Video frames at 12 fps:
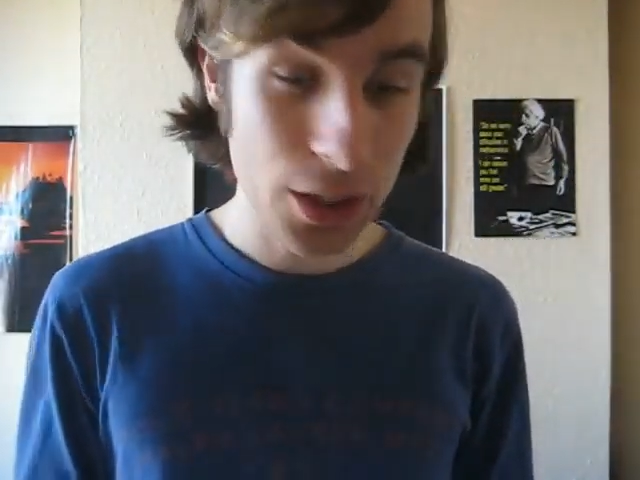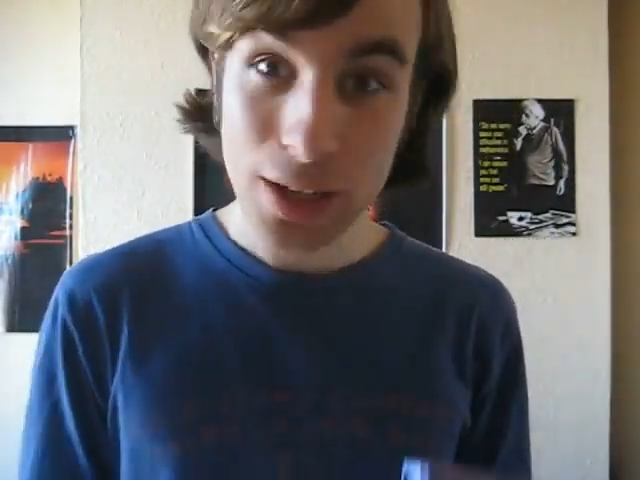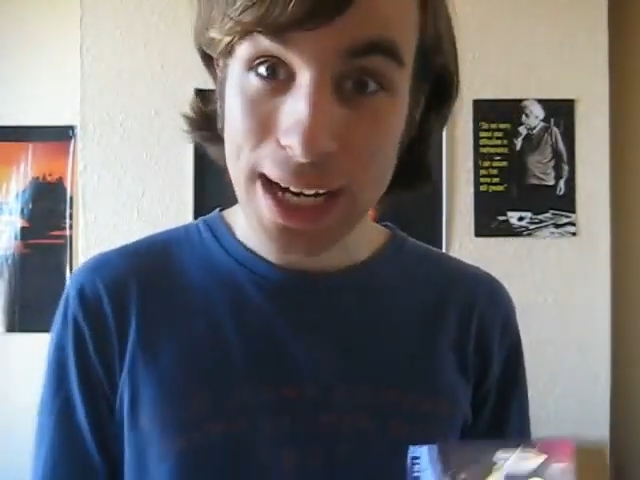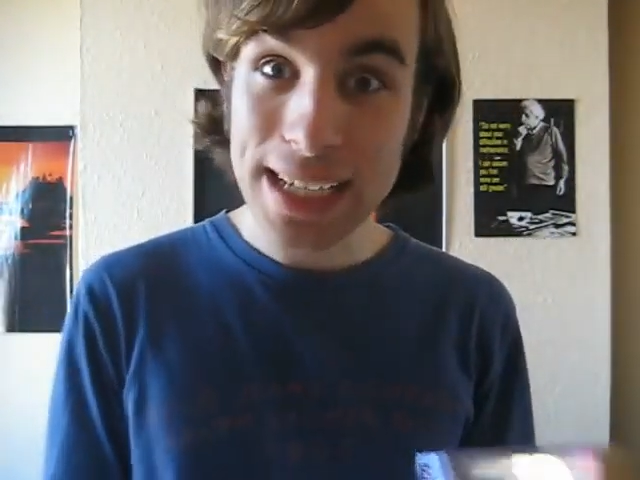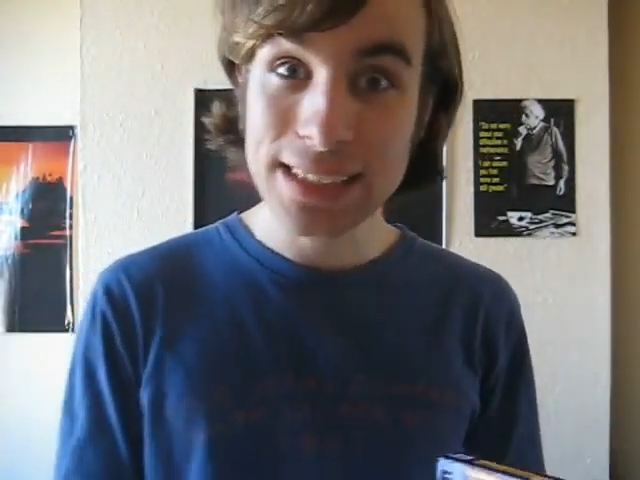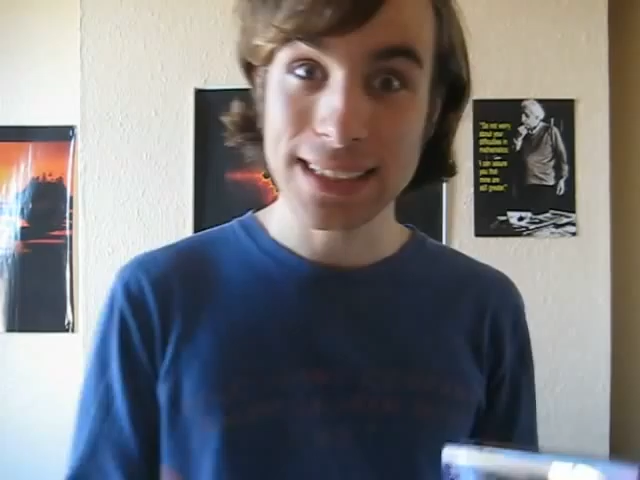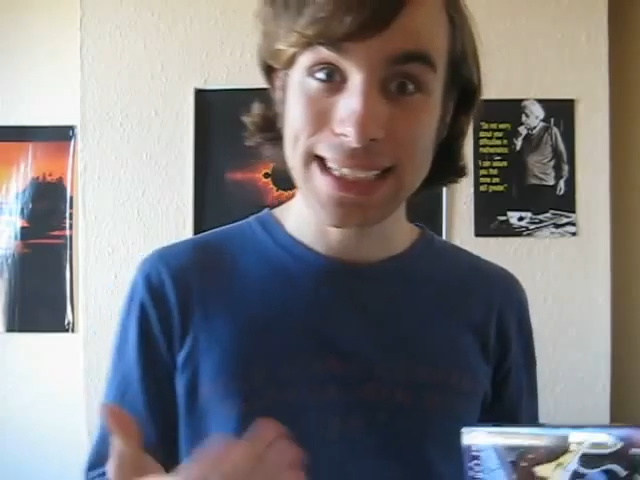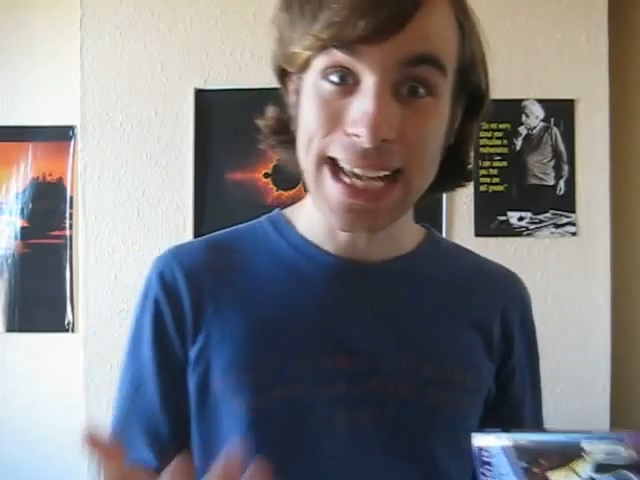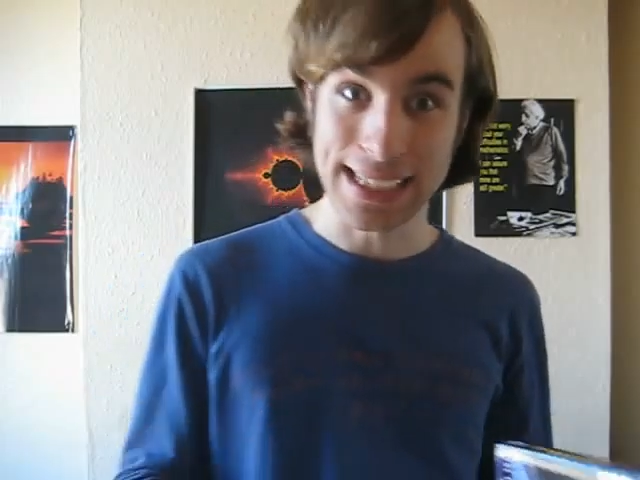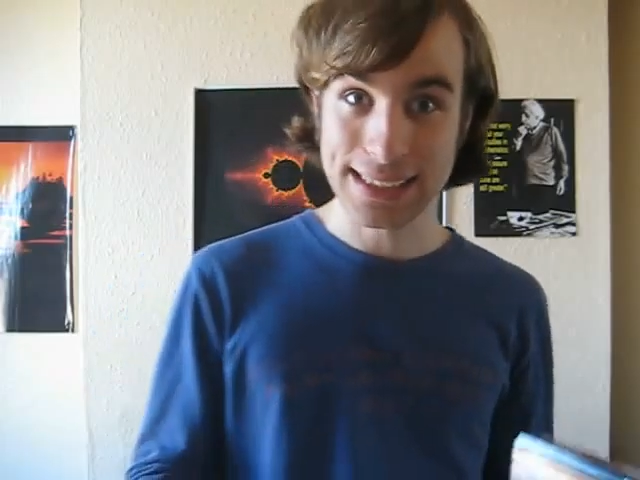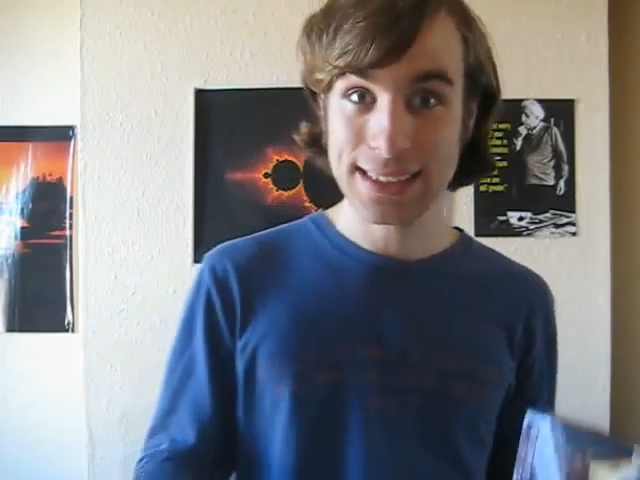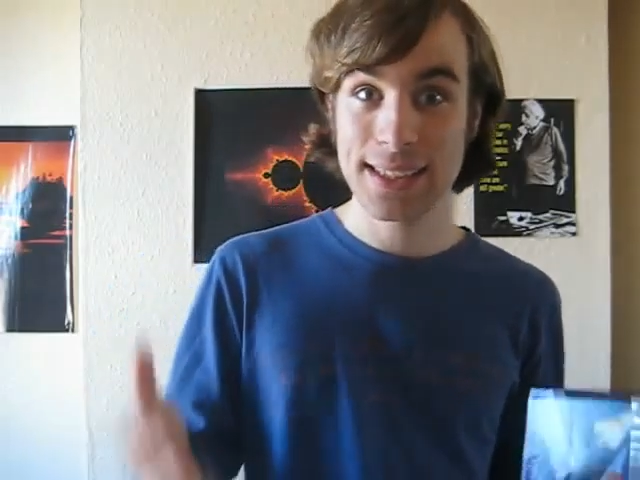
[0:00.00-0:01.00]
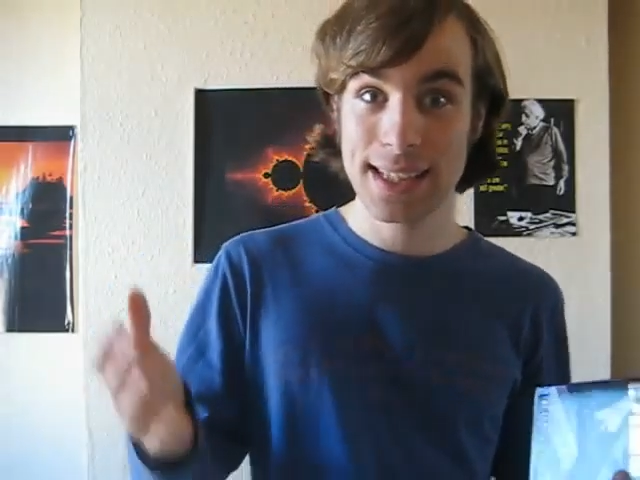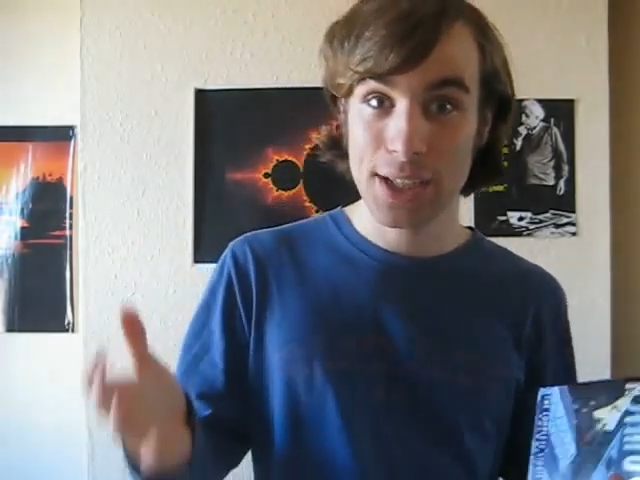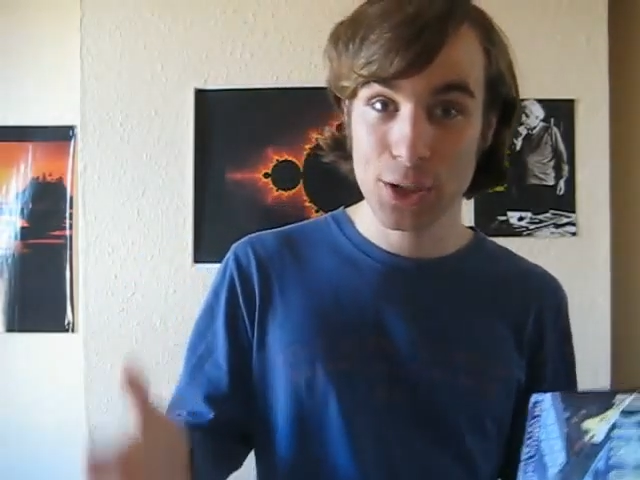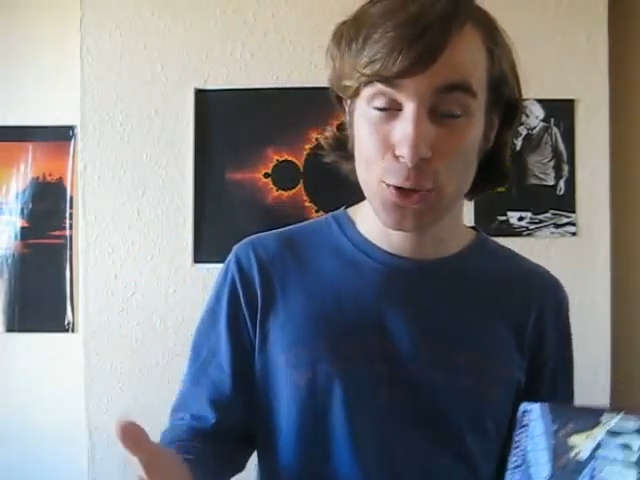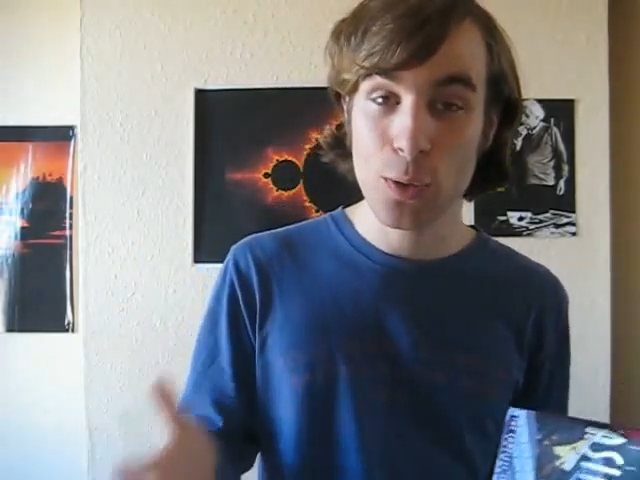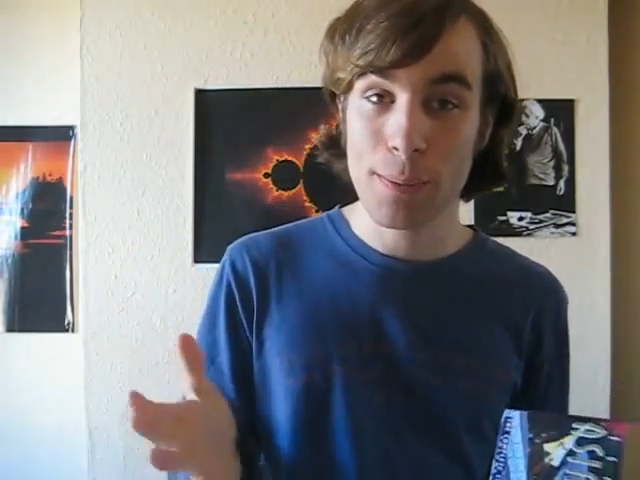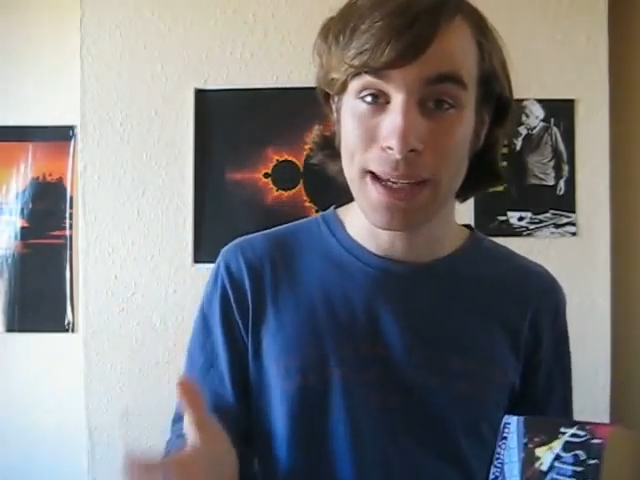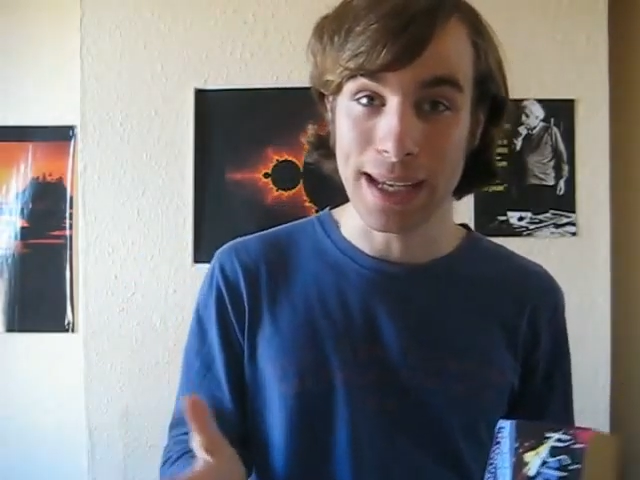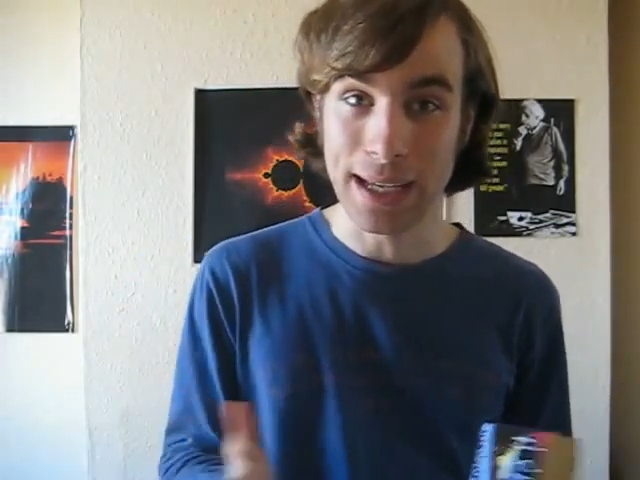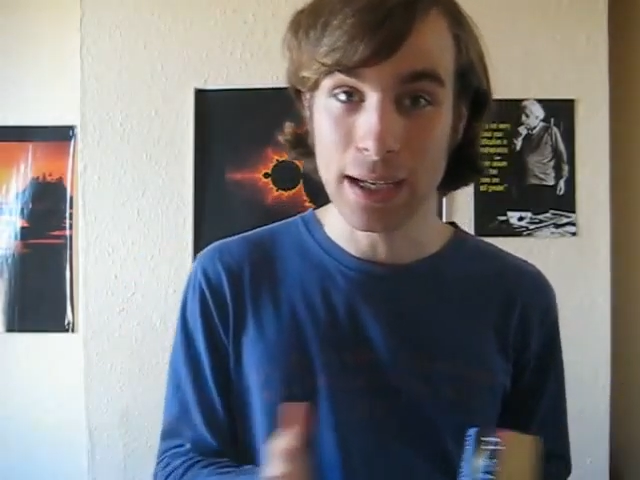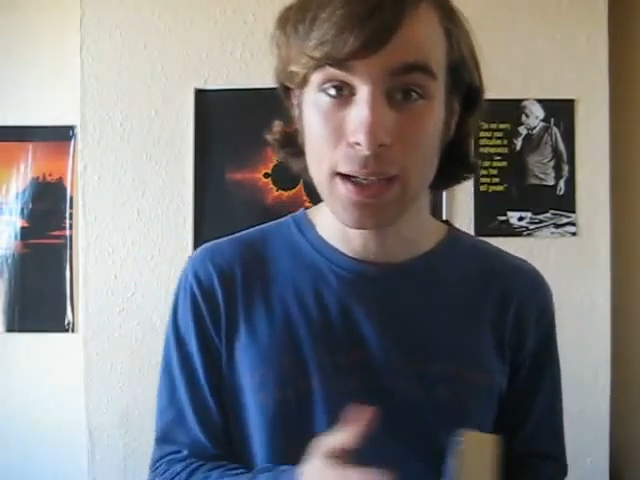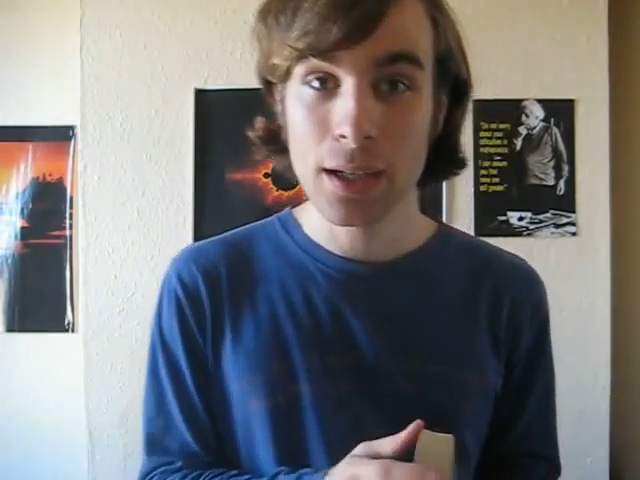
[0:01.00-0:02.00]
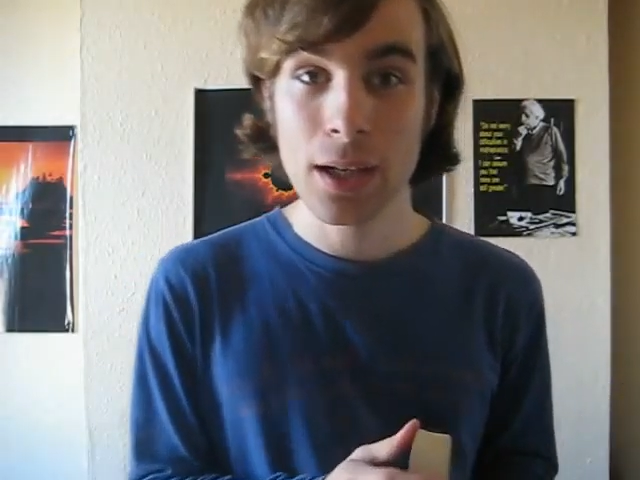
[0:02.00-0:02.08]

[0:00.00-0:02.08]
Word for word: Occasionally, yes, they do appear,